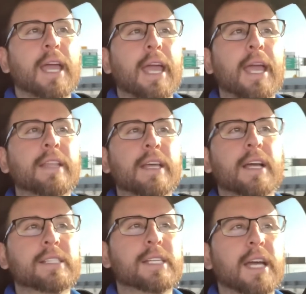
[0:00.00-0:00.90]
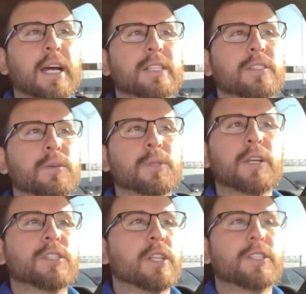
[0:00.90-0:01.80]
and the STIs. I
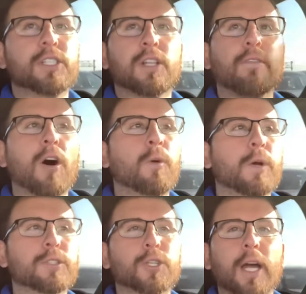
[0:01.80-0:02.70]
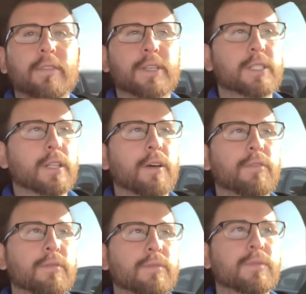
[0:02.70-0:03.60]
used to just love all-wheel drive. I used to love
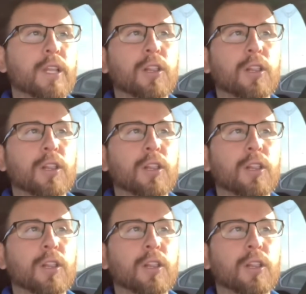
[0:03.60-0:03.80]
the